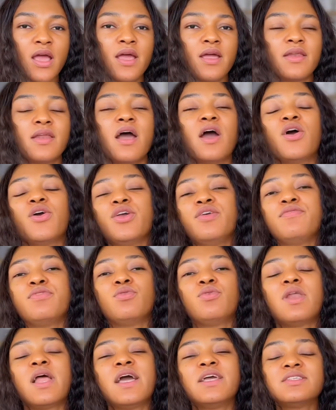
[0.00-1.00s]
Now, if
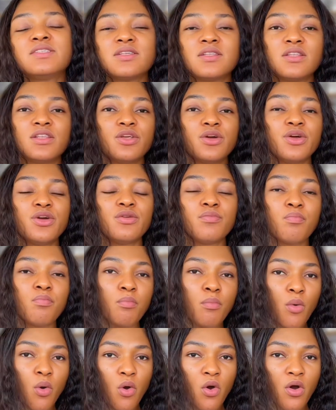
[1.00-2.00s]
you like to learn
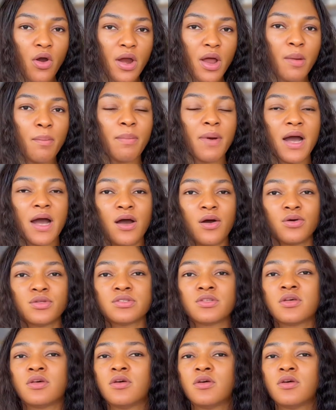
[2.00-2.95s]
more about